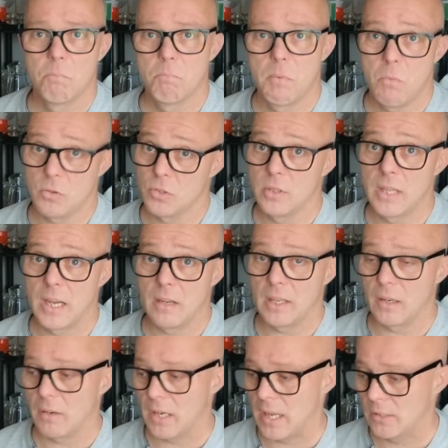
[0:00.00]
Been watching that
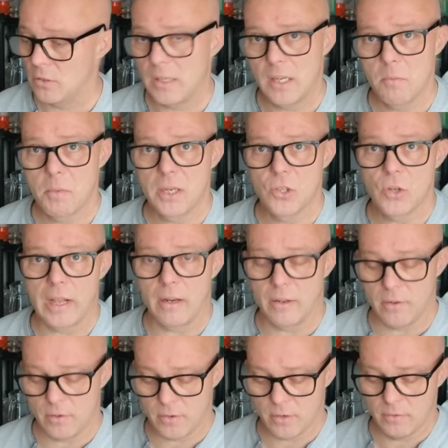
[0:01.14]
now. I do like a bit of
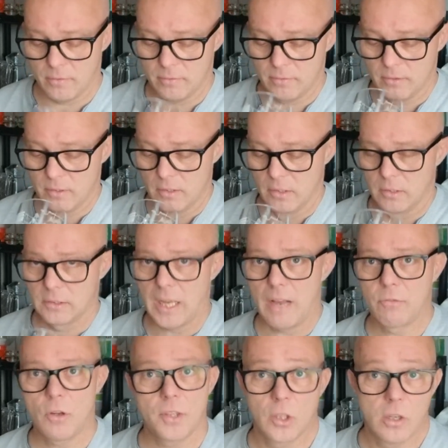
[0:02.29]
Shetland.
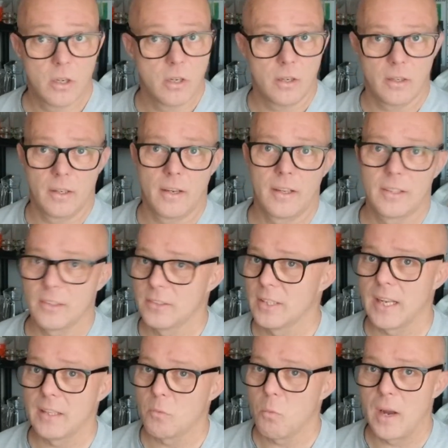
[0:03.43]
I've got the coat. I just
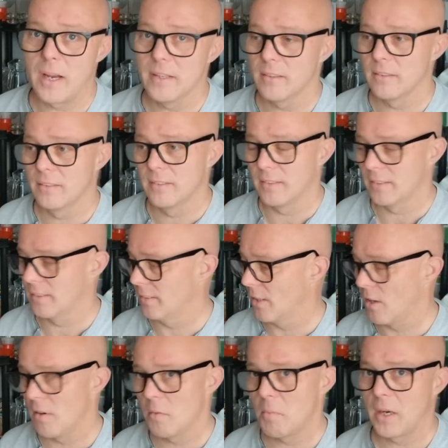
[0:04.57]
like to wind
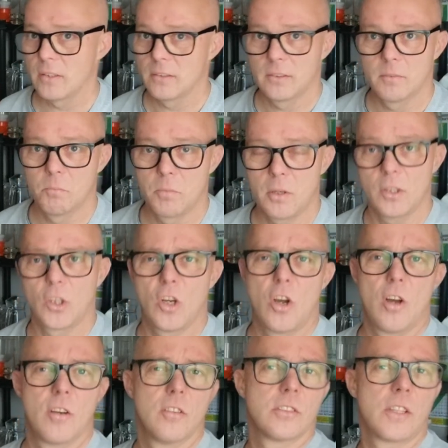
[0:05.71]
Laura by putting the
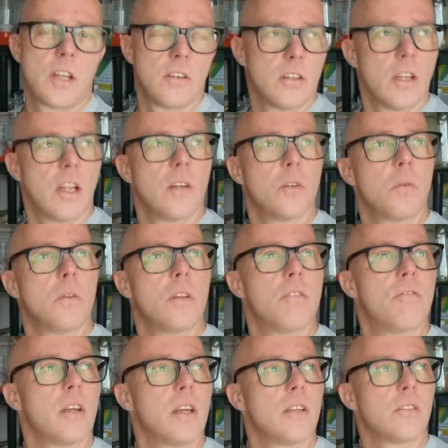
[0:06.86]
coat and standing there and doing
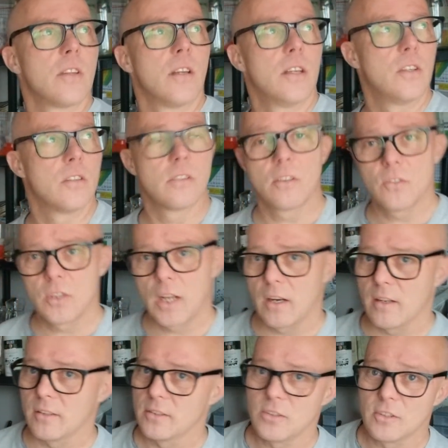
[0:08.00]
the face that he does on
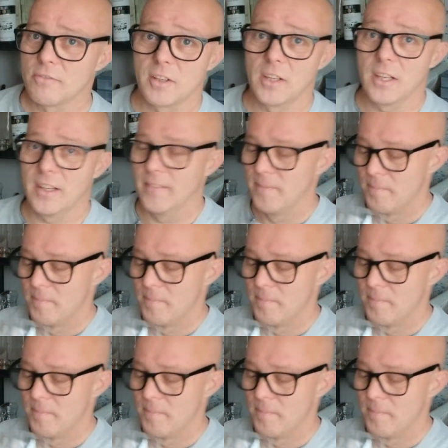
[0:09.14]
Shetland. It's just funny.